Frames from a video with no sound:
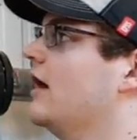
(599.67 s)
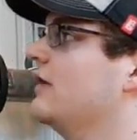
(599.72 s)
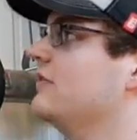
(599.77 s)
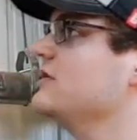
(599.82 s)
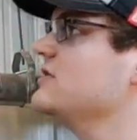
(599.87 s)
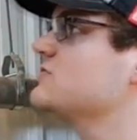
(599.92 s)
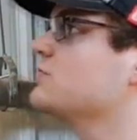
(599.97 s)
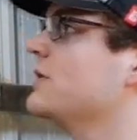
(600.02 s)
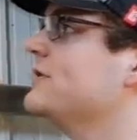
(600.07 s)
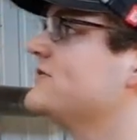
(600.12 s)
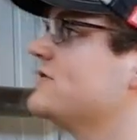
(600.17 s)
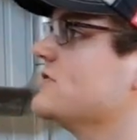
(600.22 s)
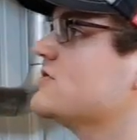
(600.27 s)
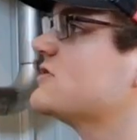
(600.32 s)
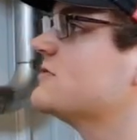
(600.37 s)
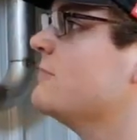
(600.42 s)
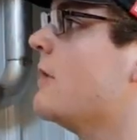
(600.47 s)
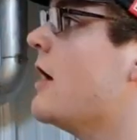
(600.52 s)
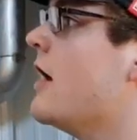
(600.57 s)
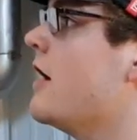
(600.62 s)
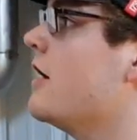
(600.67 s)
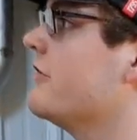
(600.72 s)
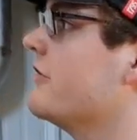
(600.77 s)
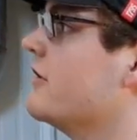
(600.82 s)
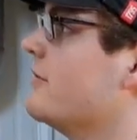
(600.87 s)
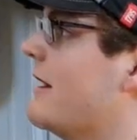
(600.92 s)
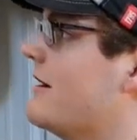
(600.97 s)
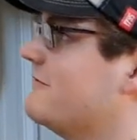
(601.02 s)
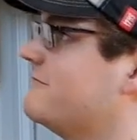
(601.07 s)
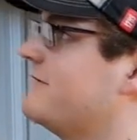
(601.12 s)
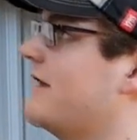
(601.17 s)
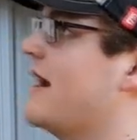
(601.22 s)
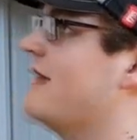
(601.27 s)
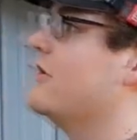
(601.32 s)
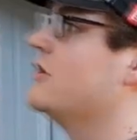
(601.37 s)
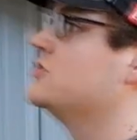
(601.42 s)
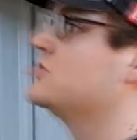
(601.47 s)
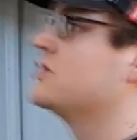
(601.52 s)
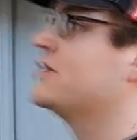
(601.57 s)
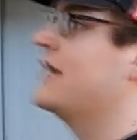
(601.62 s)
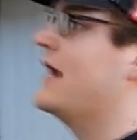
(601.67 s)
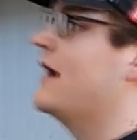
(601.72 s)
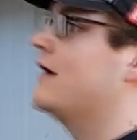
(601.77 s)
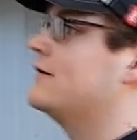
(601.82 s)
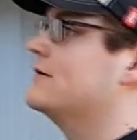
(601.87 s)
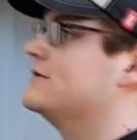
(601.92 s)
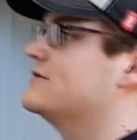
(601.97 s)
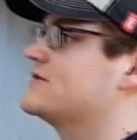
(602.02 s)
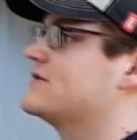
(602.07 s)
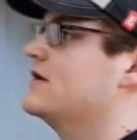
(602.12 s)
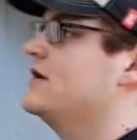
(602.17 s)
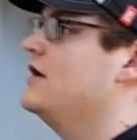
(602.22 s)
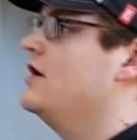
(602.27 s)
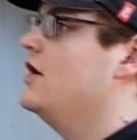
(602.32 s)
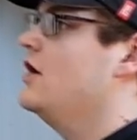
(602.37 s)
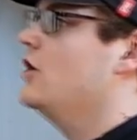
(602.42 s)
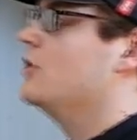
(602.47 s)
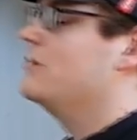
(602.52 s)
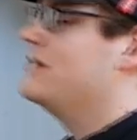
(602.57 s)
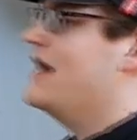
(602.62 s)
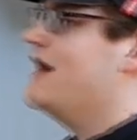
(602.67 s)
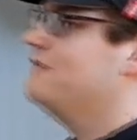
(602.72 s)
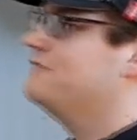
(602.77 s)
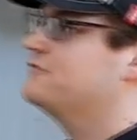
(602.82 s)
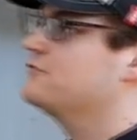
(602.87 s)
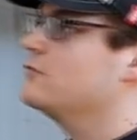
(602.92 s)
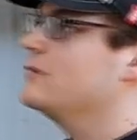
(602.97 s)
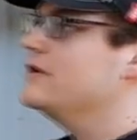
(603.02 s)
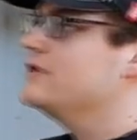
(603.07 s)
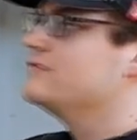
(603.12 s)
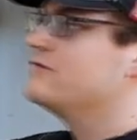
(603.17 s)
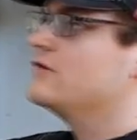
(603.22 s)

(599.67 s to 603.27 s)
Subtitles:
These ones are small, they're about 500 gallons. We have three